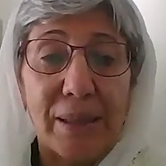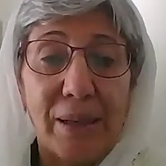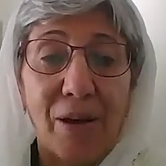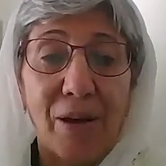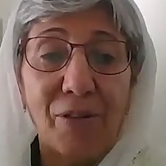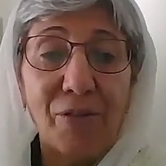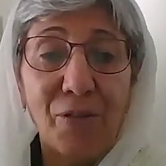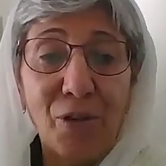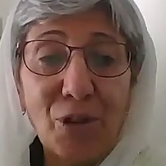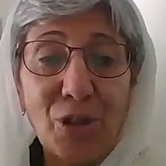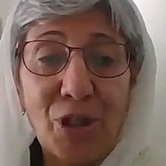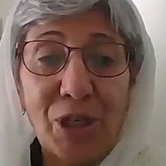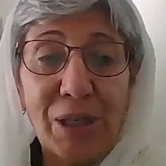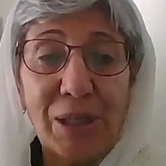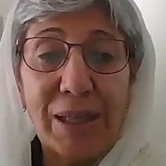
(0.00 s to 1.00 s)

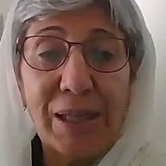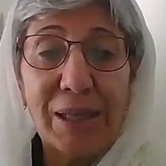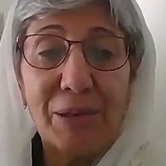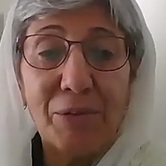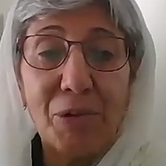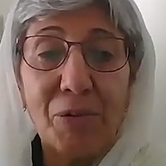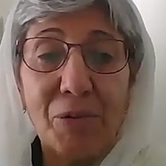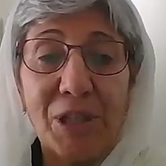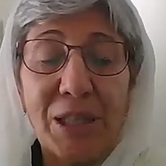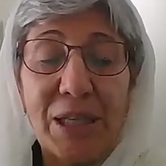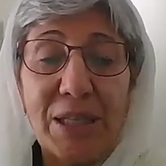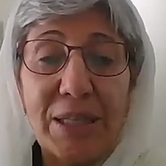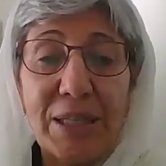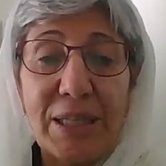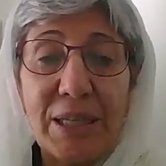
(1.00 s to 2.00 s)
Unfortunately, we
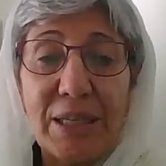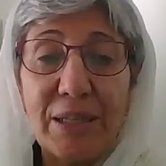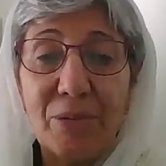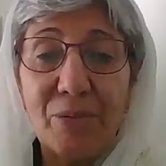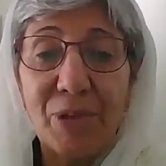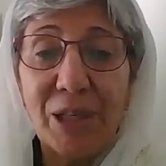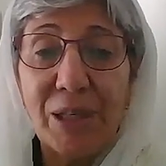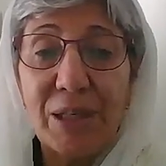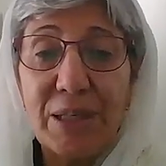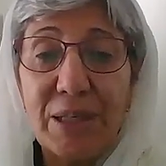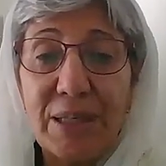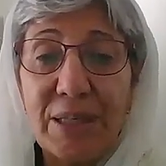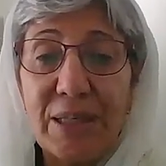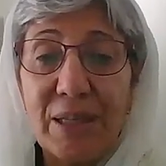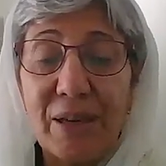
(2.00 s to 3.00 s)
witness these
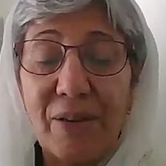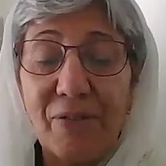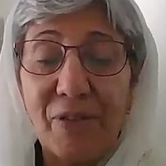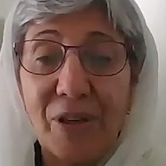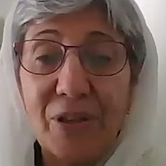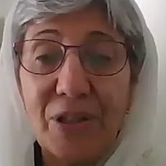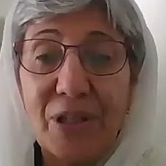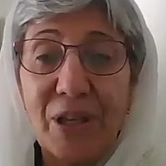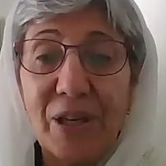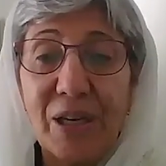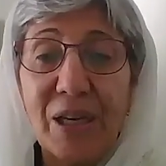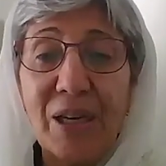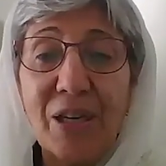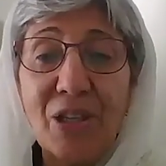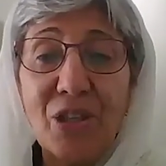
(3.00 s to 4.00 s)
weaknesses in Afghanistan.
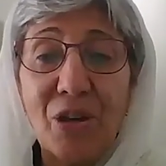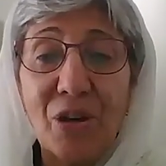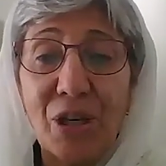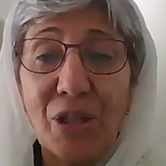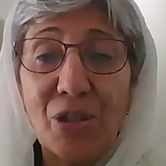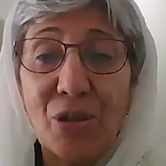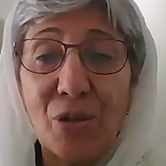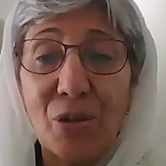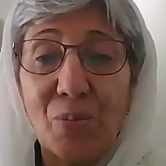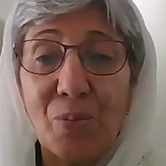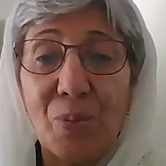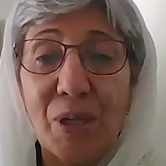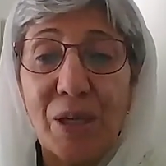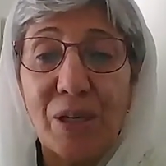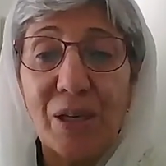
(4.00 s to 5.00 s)
NHRI should
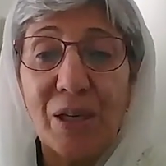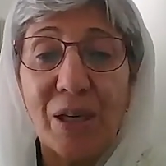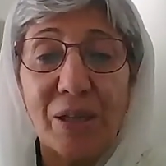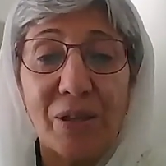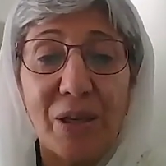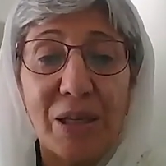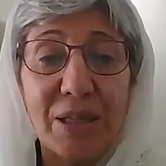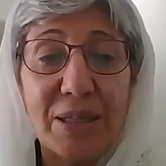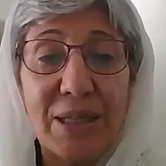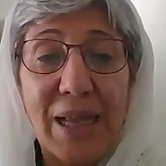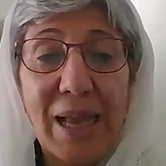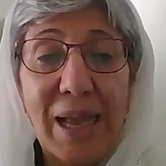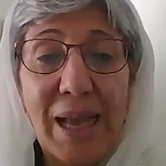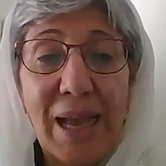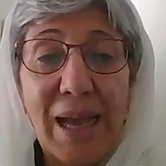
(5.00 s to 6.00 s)
be recognized
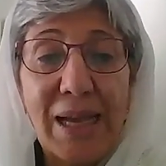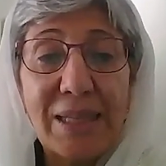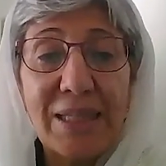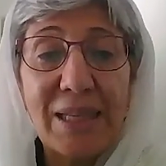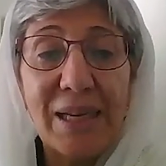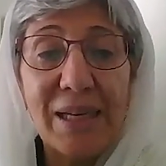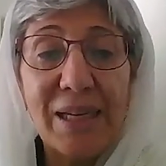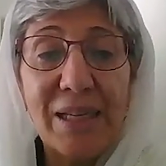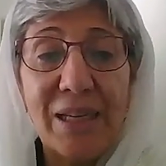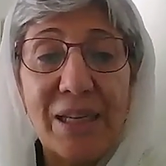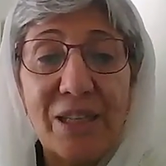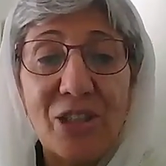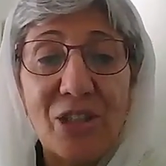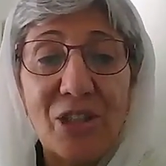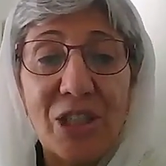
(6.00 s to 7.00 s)
as the lead
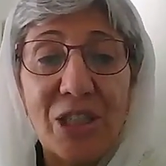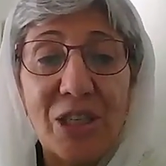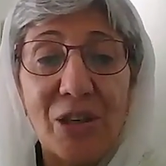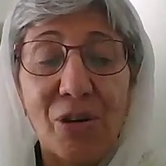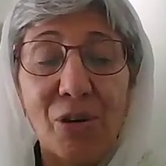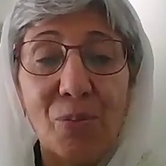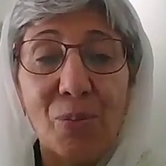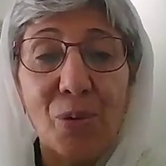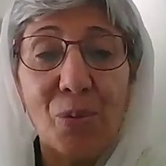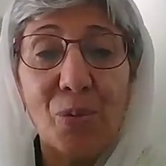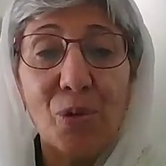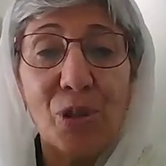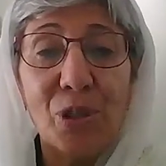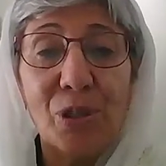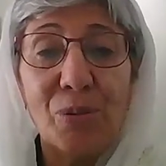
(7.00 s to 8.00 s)
agency on
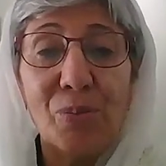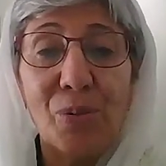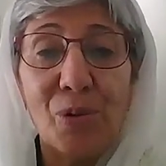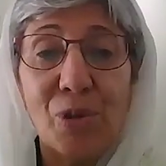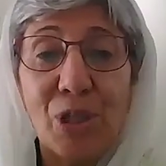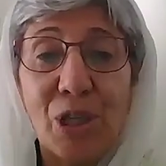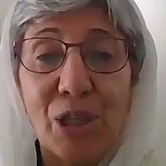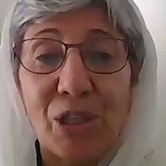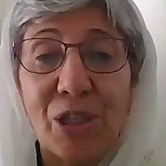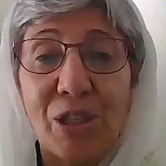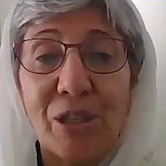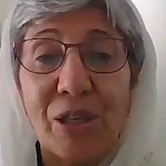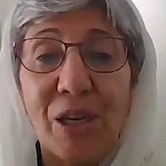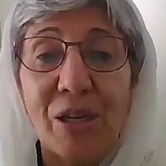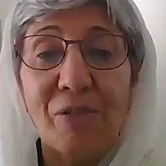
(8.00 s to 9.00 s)
promotion,
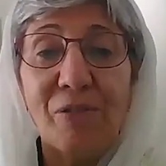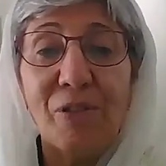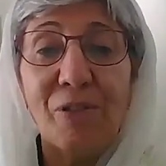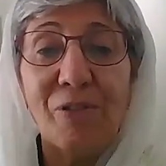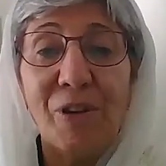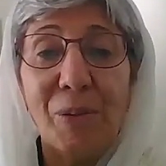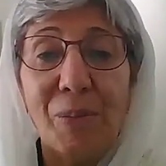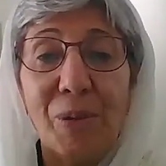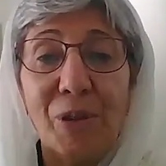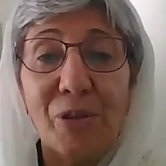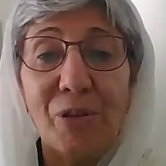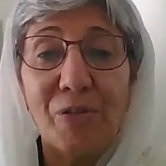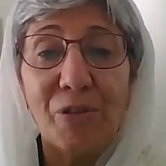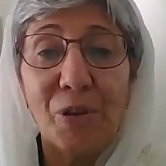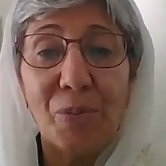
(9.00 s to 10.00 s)
protection, and fulfillment
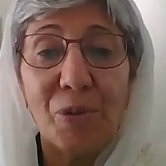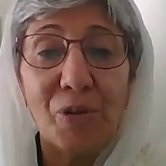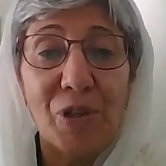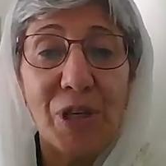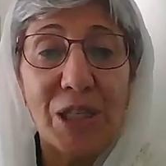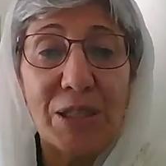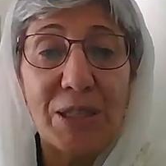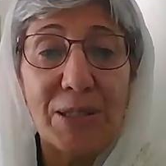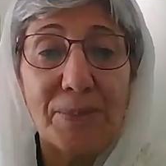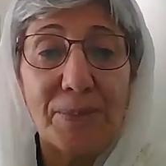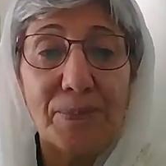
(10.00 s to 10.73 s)
of human rights.